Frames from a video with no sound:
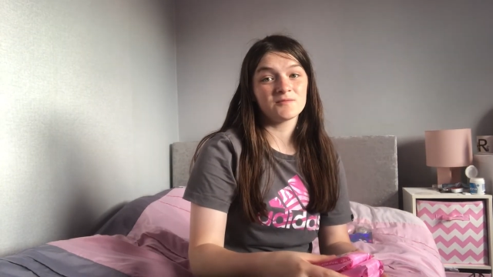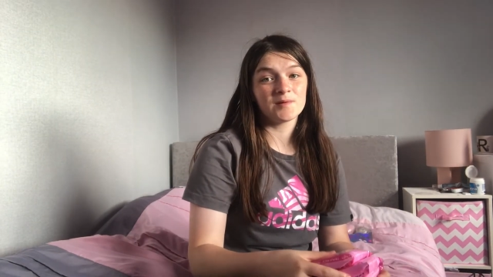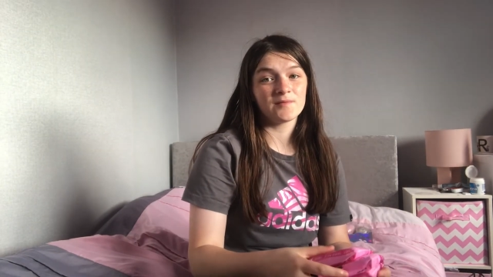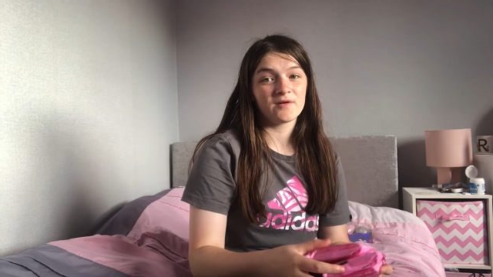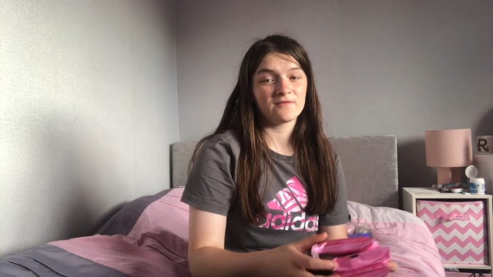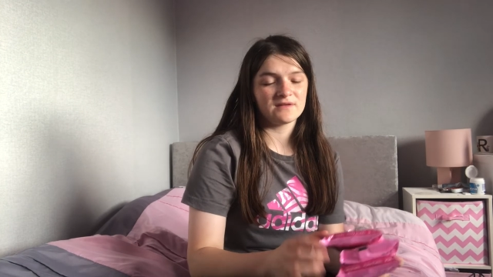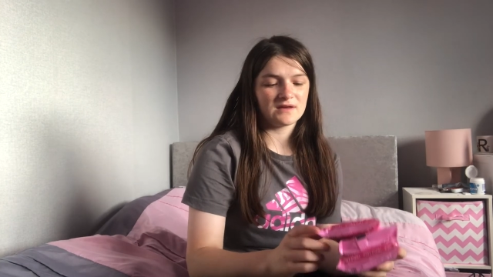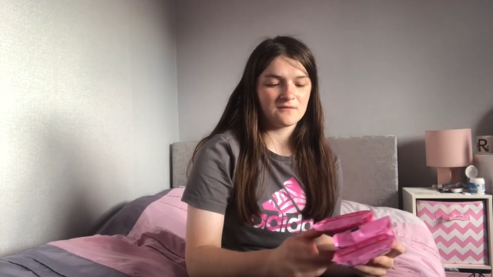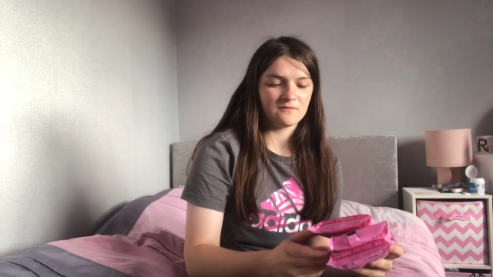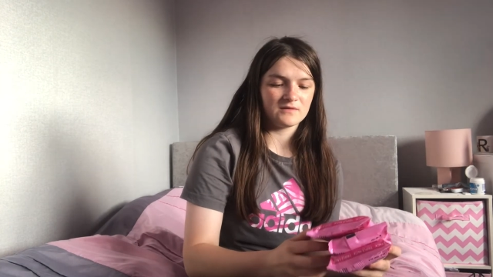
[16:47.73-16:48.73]
for my
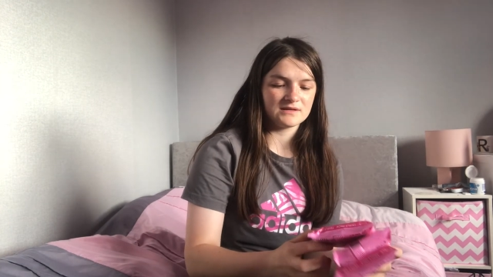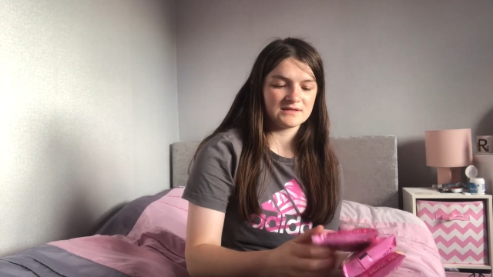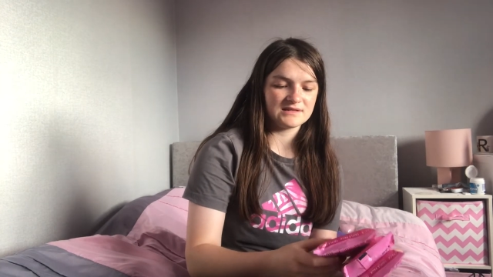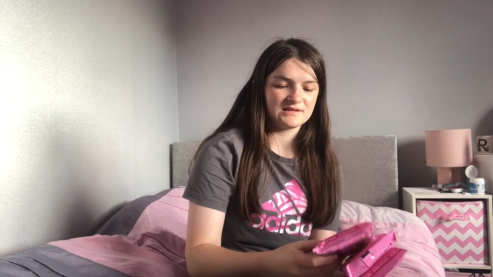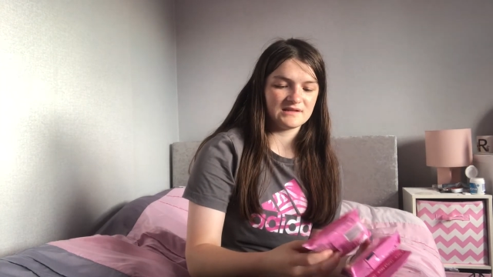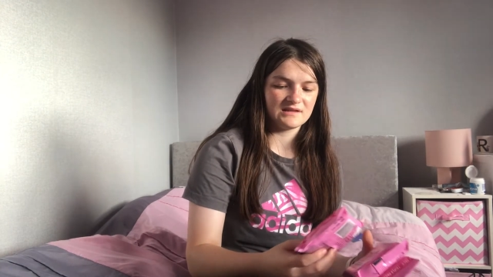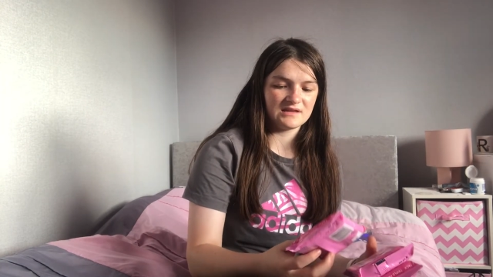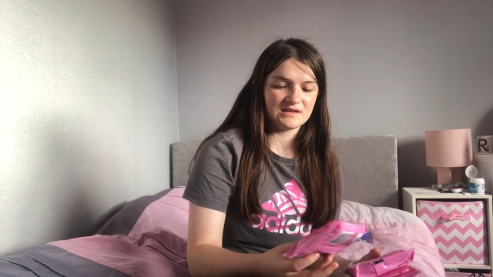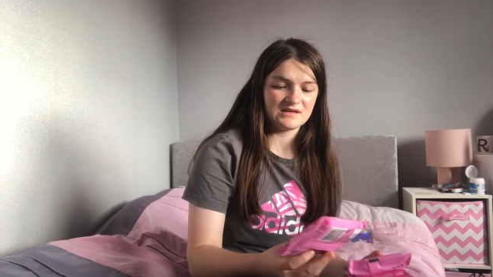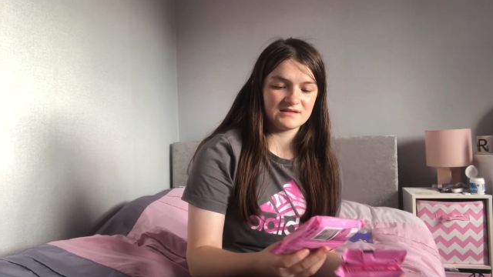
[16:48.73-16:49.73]
birthday was
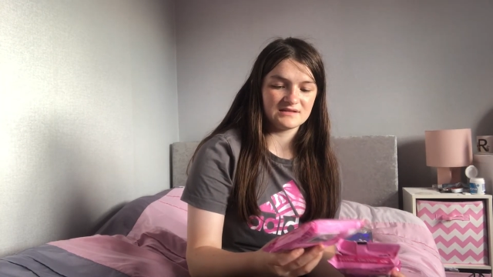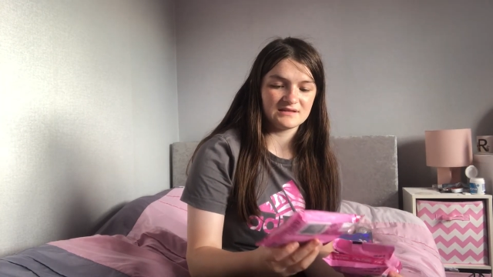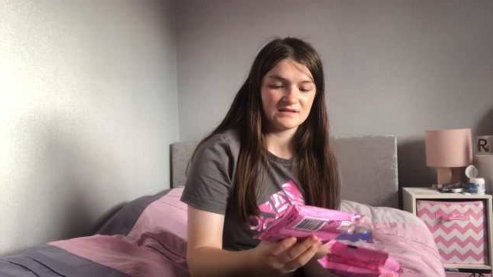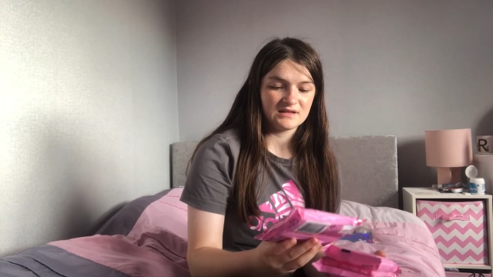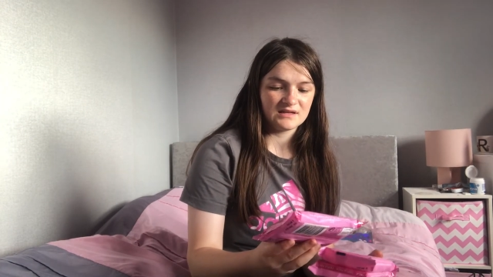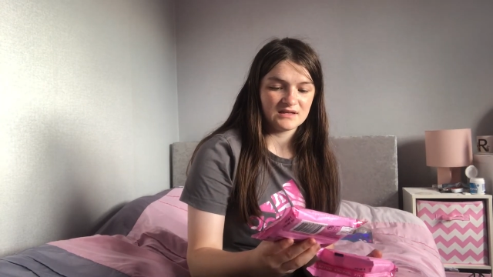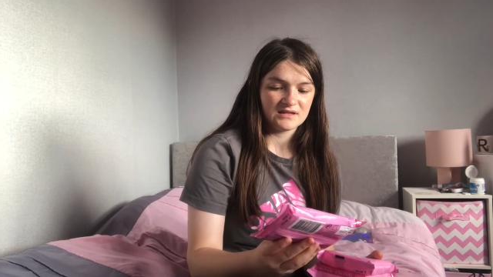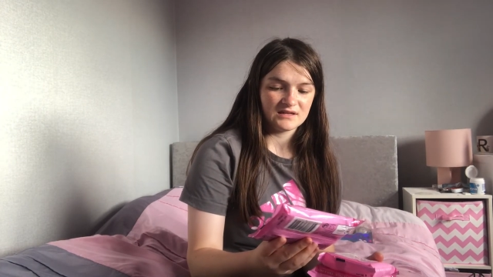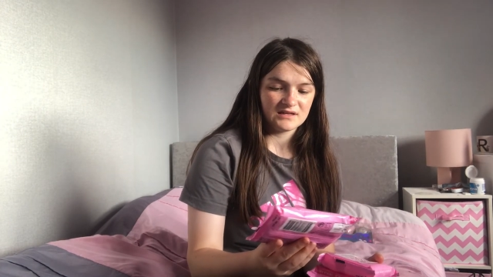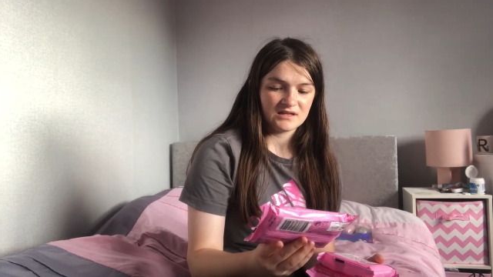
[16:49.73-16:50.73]
these
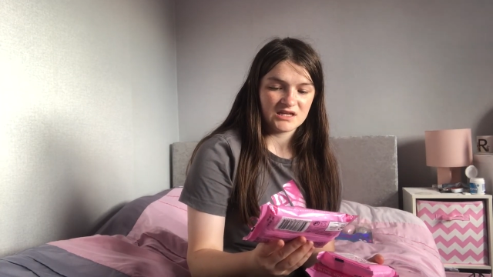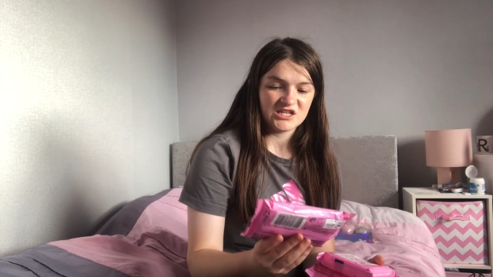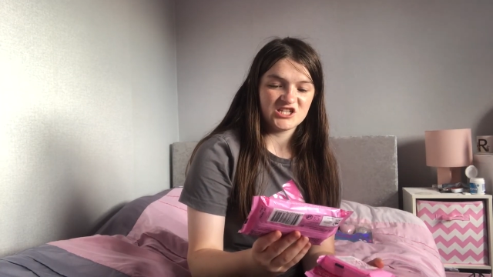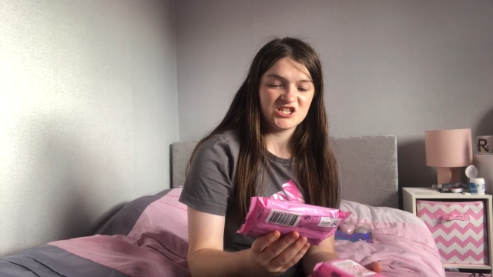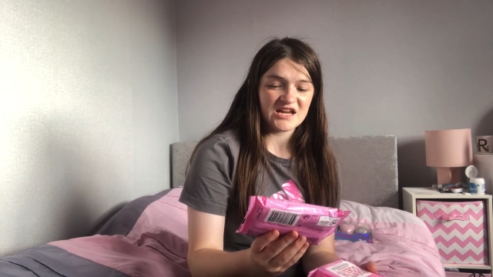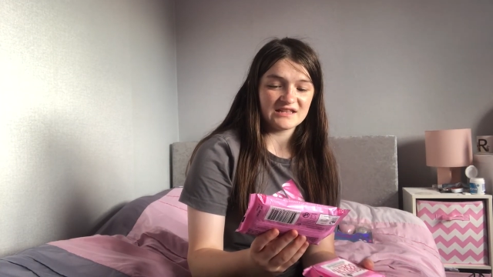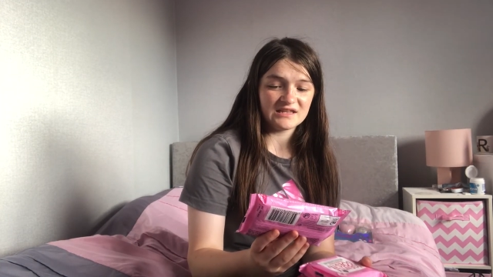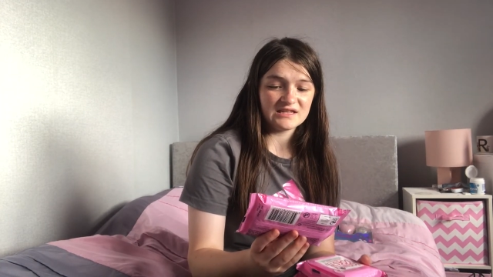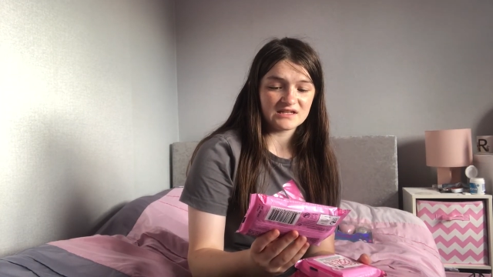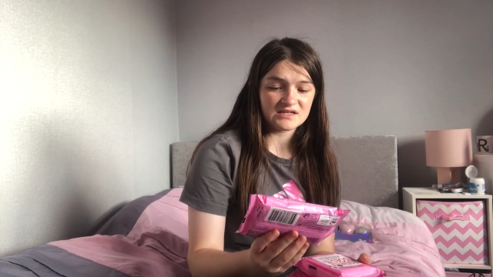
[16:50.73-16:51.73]

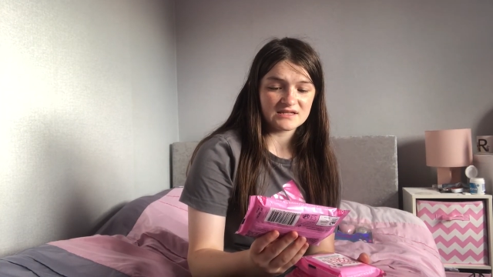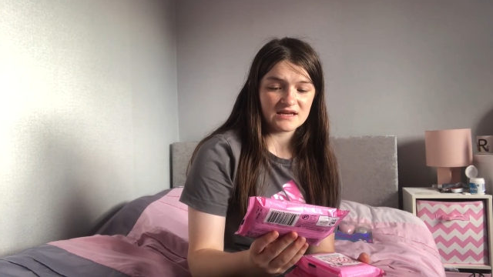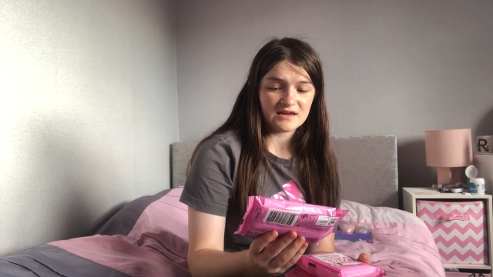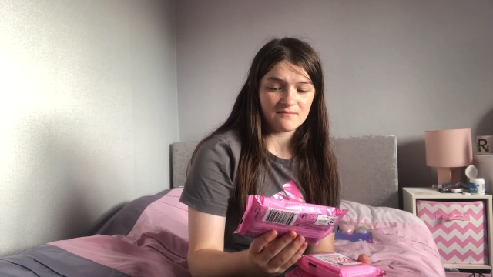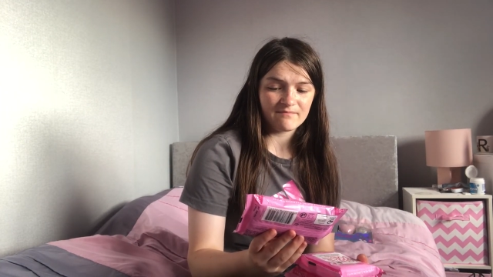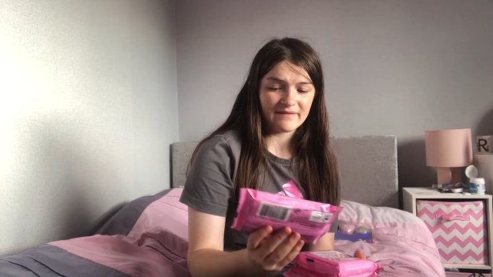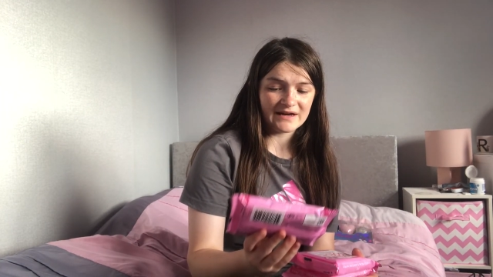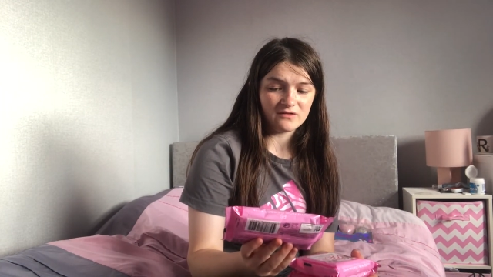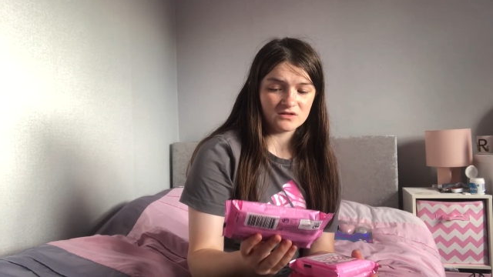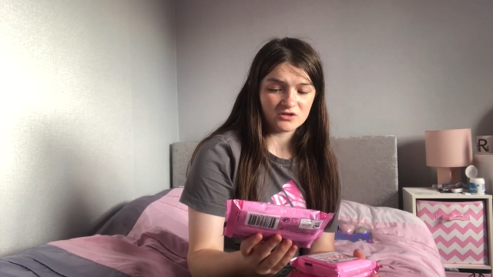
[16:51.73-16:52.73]
Gently Does It
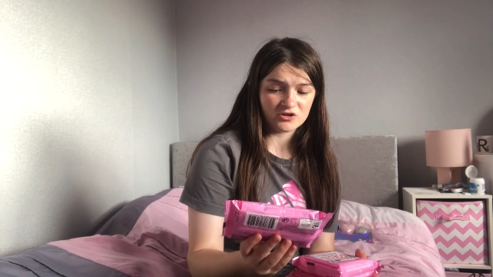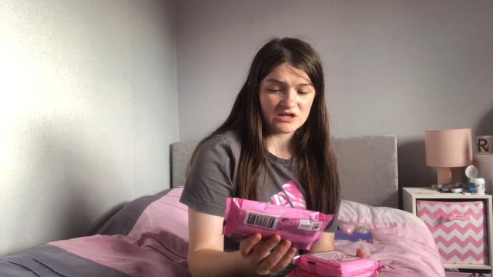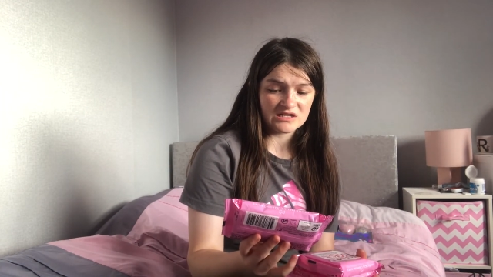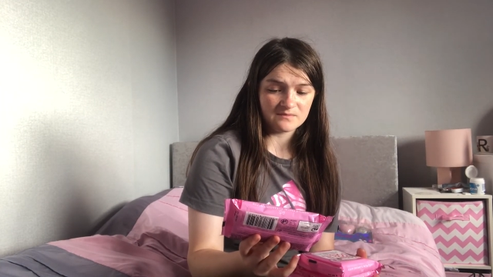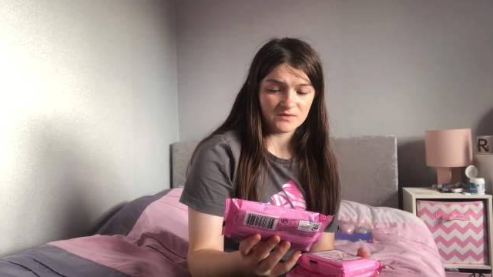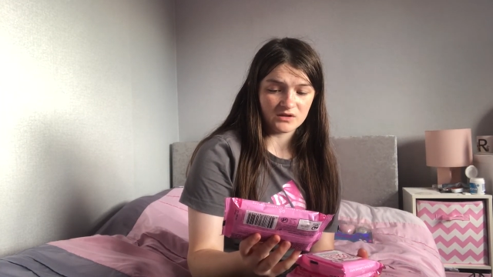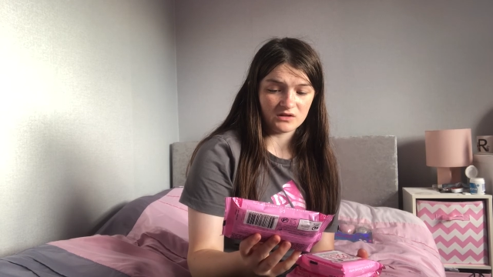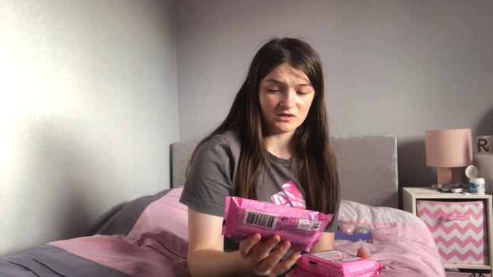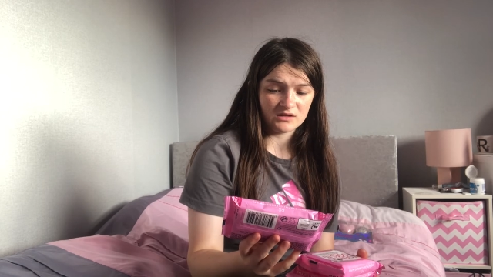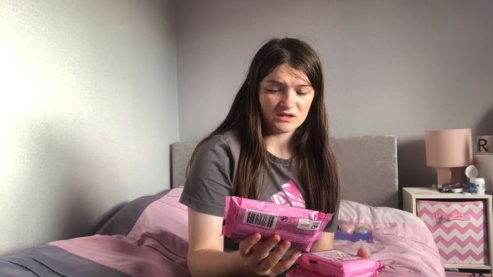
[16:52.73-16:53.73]

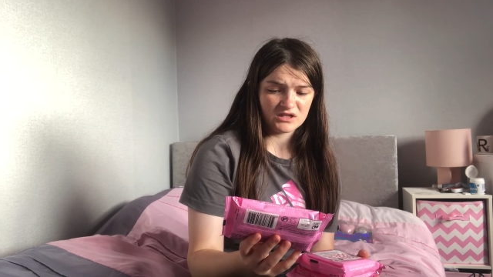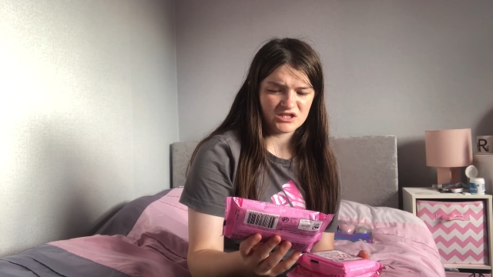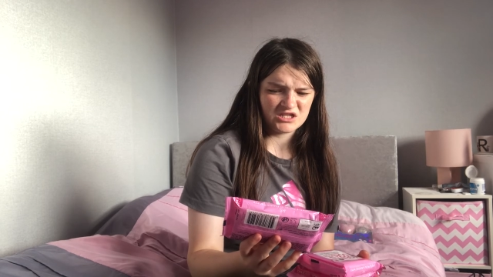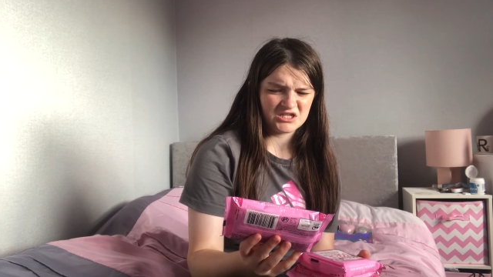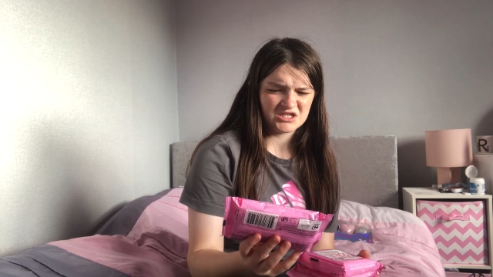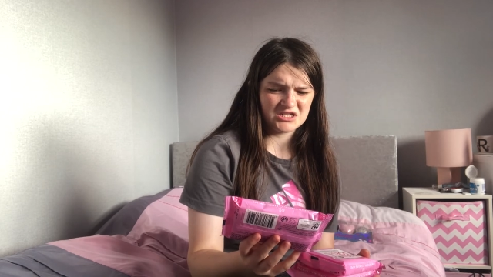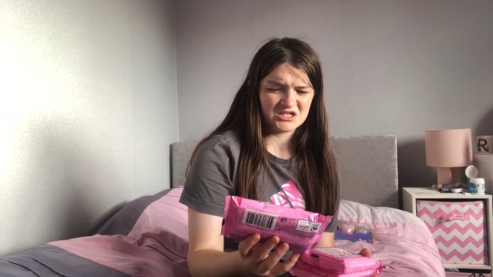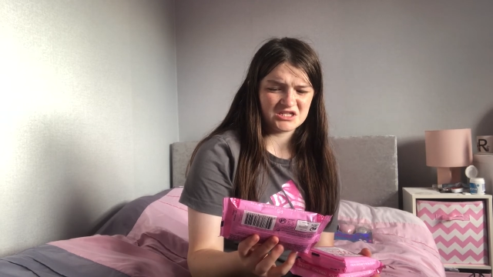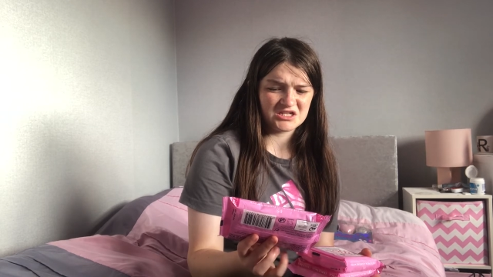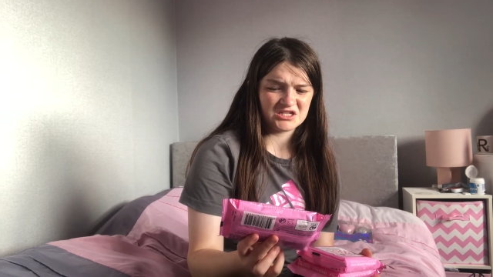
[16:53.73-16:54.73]
biodegradable
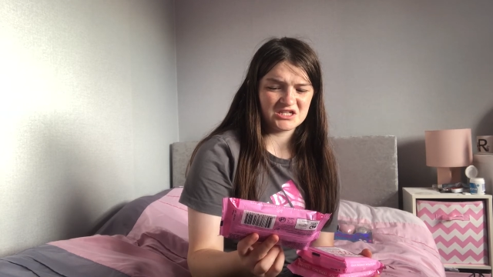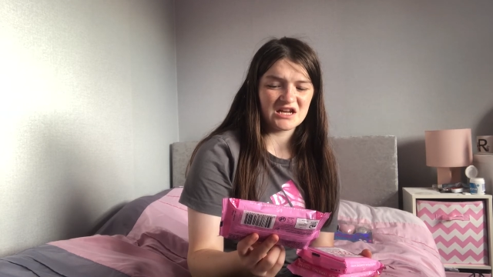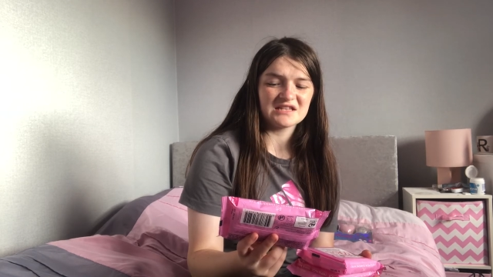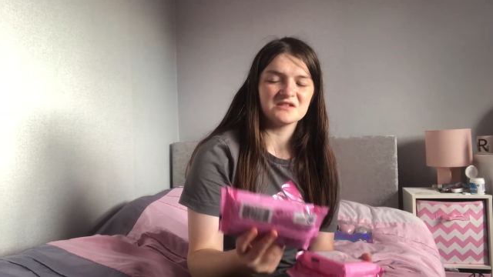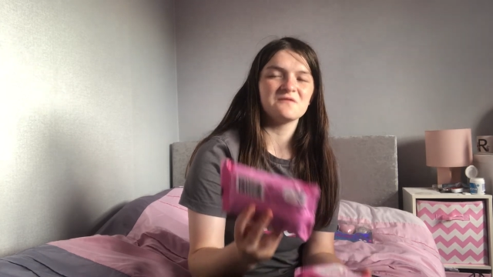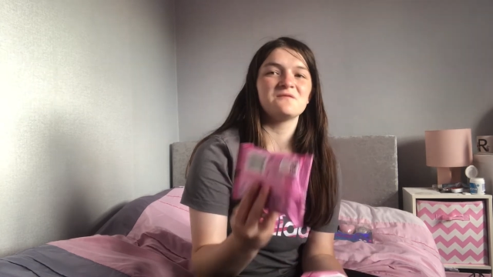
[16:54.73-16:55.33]
gentle